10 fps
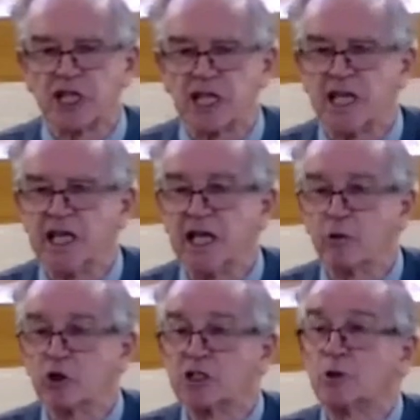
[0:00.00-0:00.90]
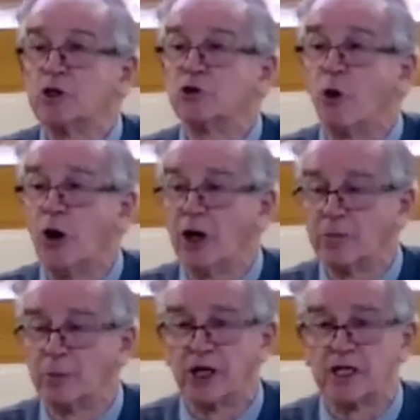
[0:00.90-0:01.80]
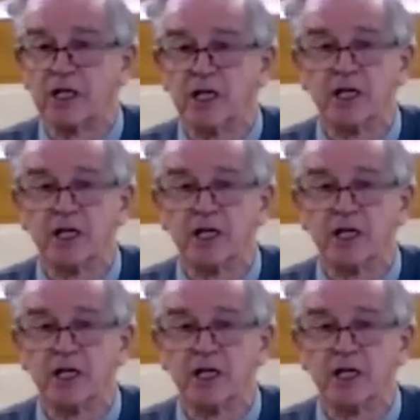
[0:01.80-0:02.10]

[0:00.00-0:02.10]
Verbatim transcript: heal. He wants to put His oil upon it.